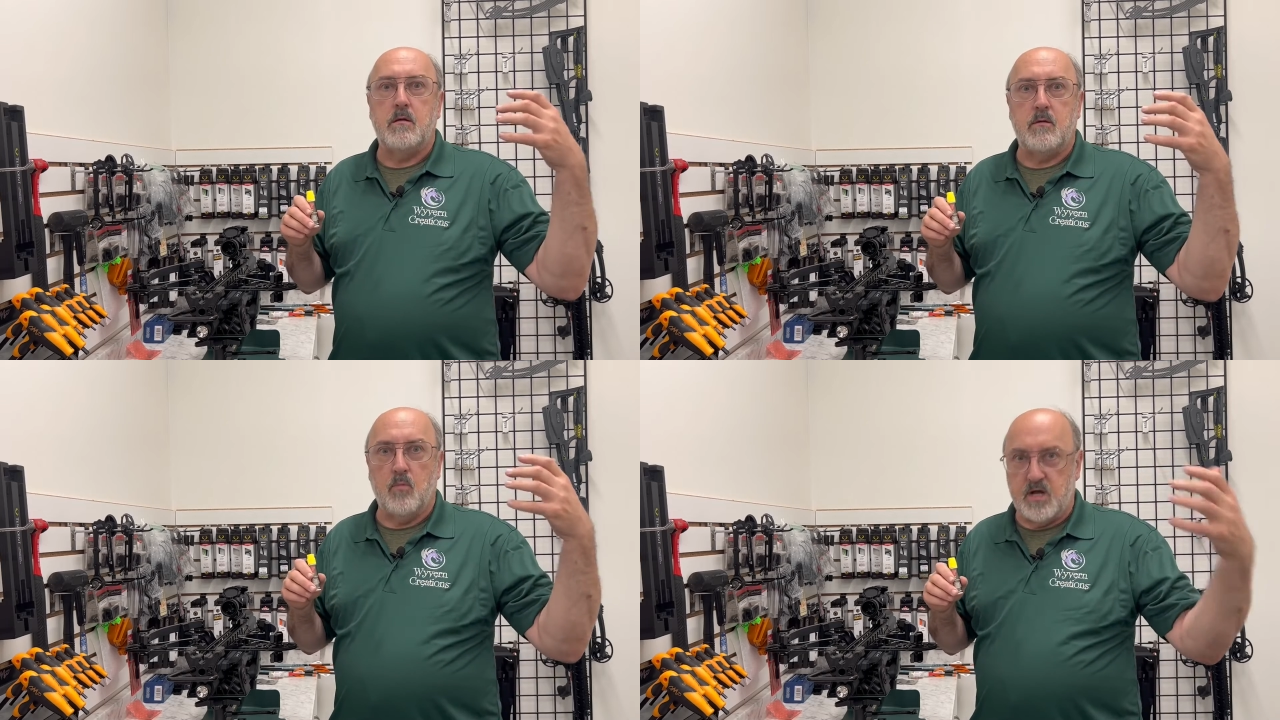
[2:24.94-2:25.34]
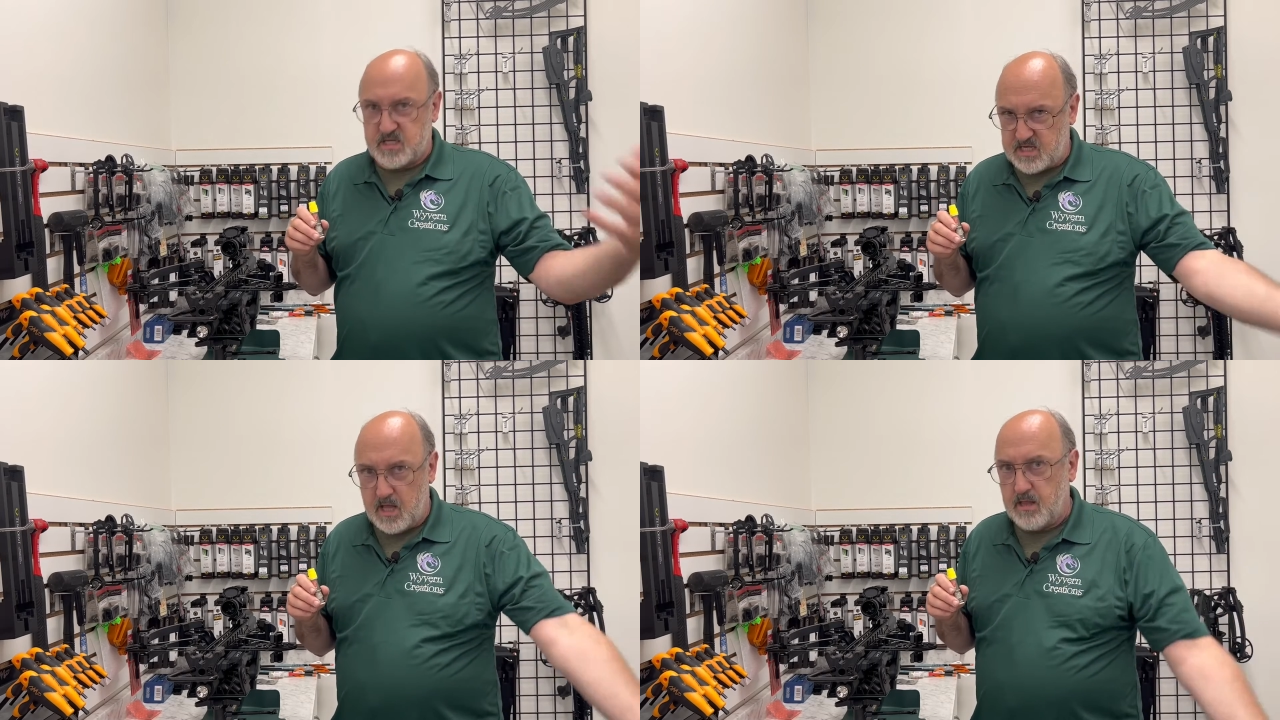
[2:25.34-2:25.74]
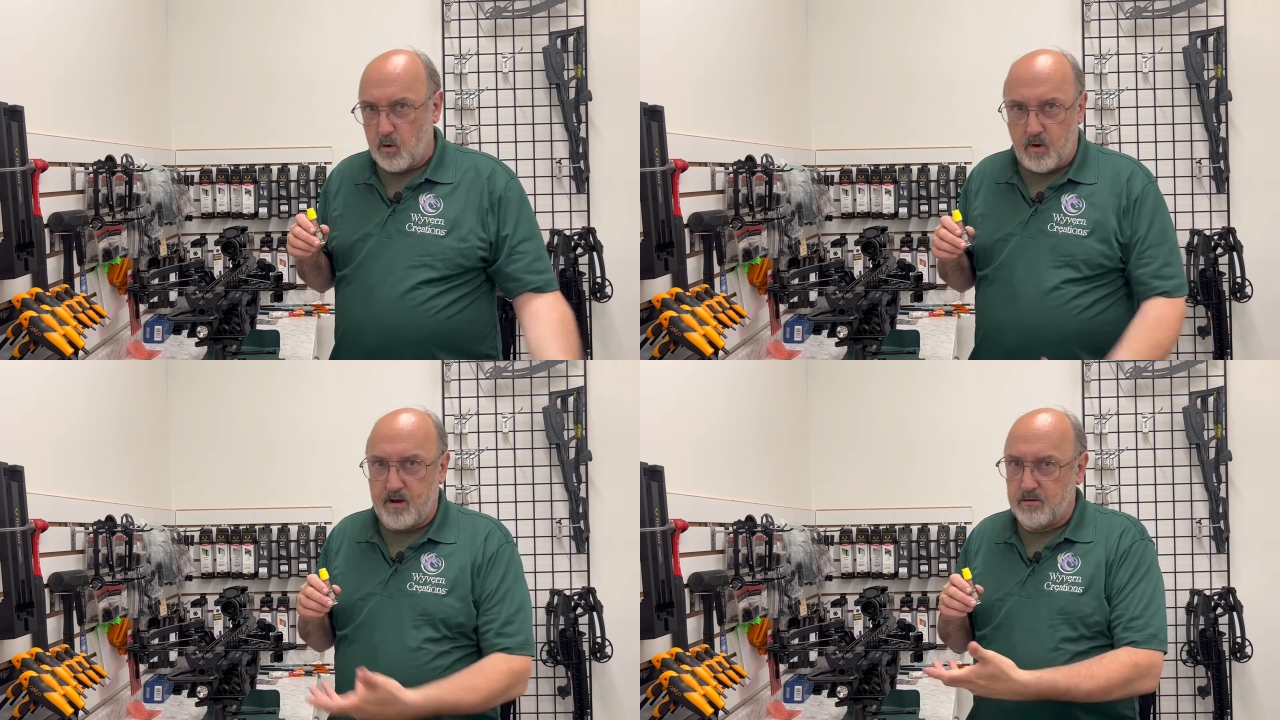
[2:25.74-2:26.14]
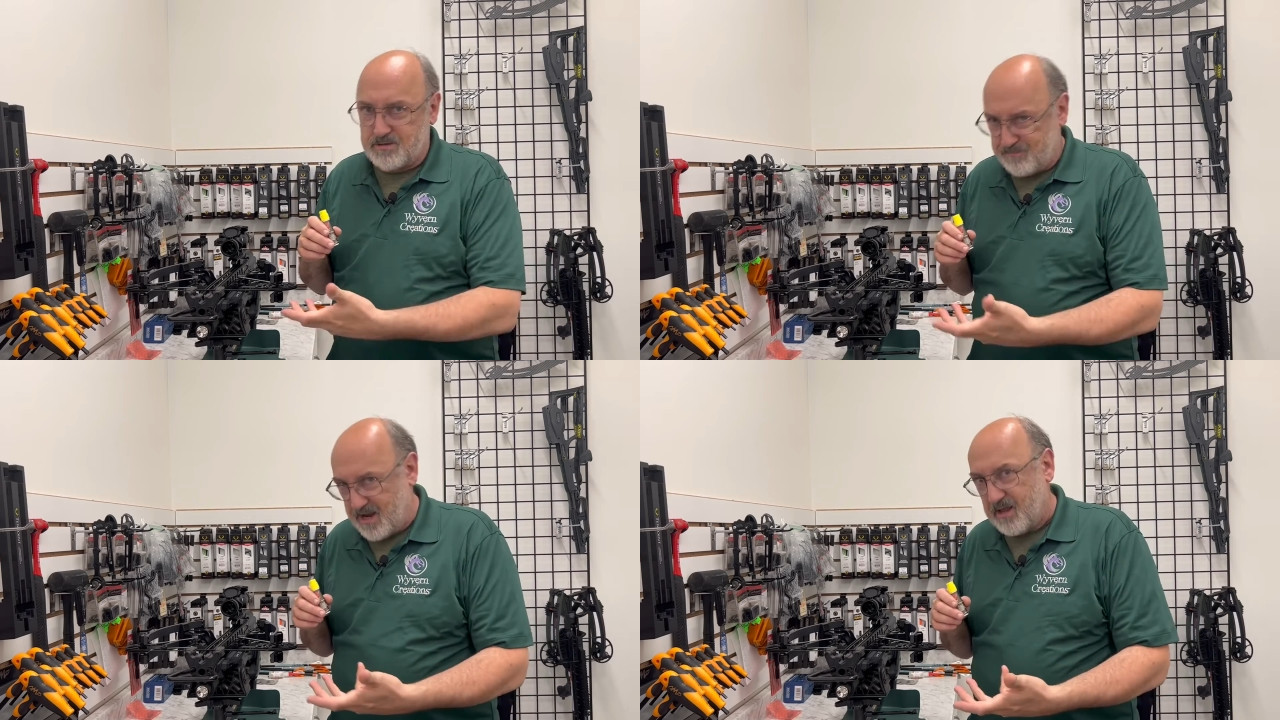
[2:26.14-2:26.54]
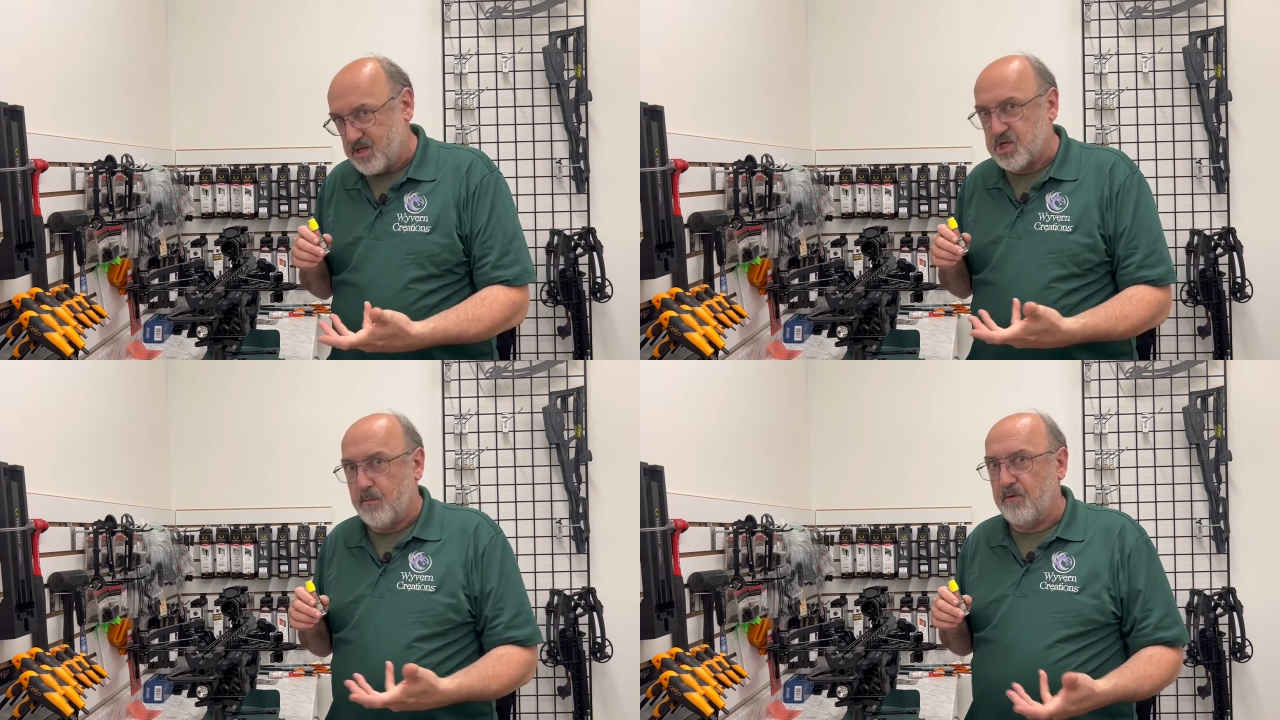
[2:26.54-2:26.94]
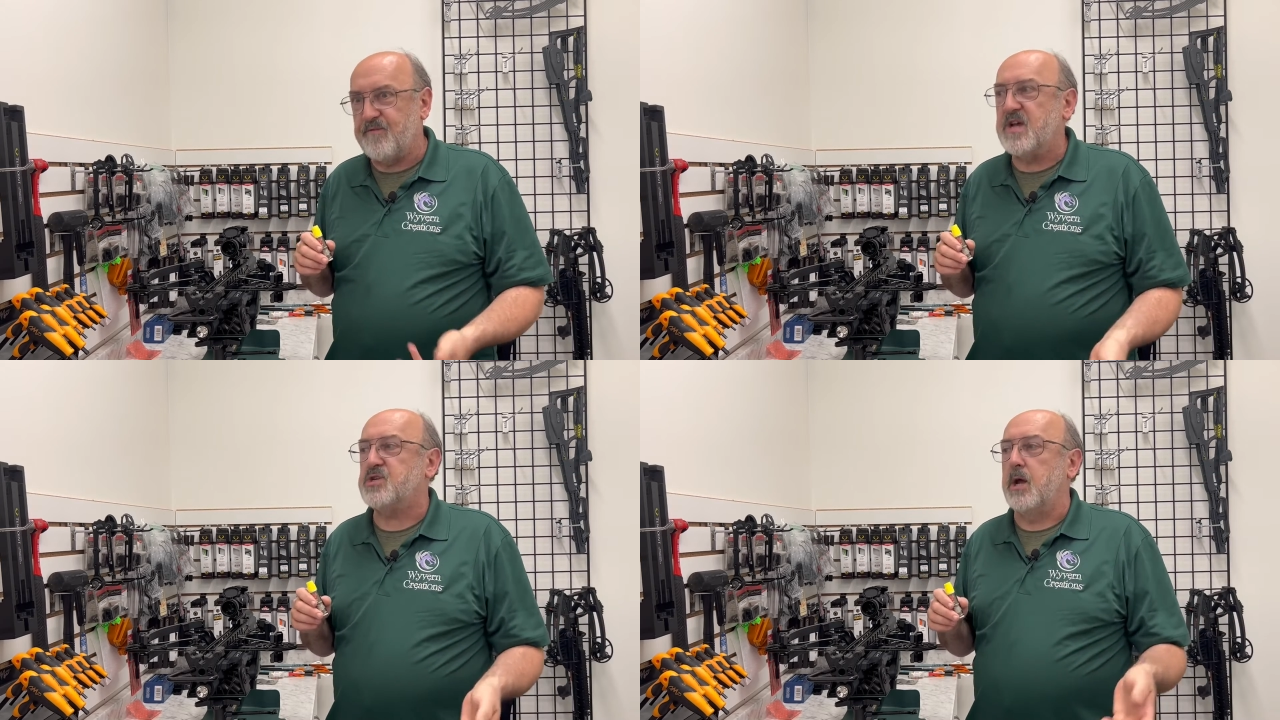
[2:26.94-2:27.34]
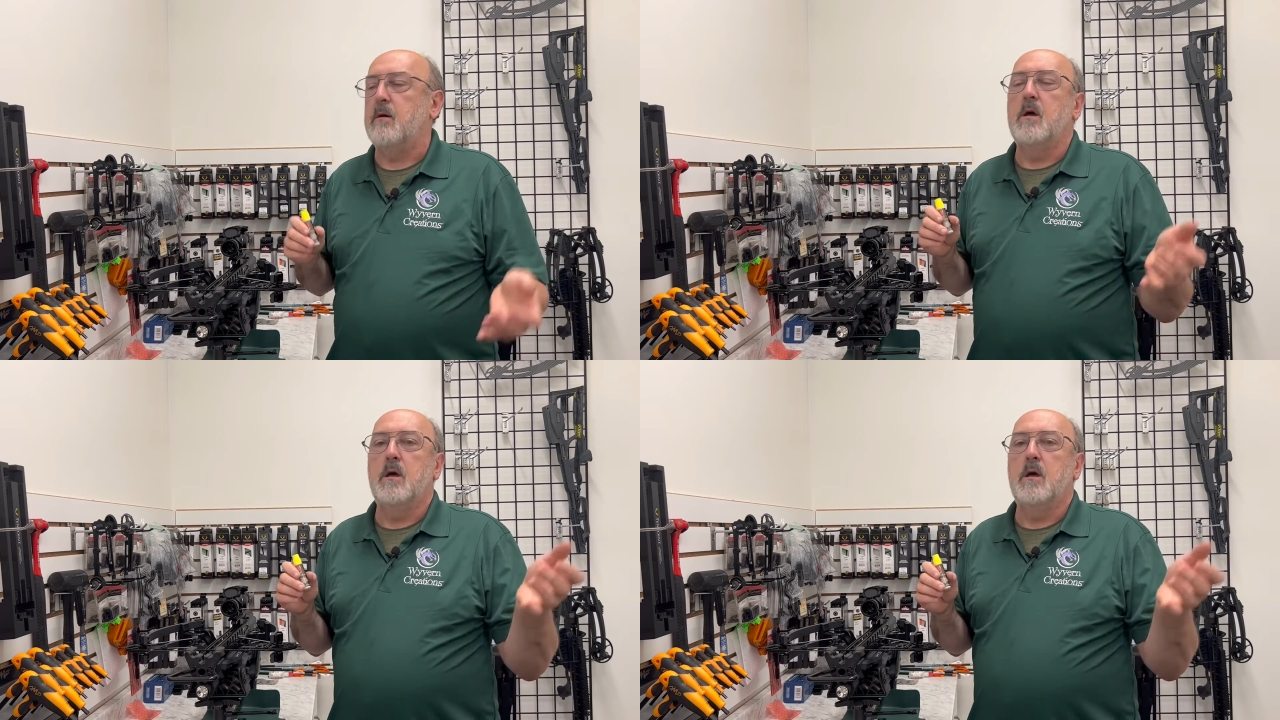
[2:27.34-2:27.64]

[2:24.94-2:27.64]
while it's sitting there while you're spending the summer fishing.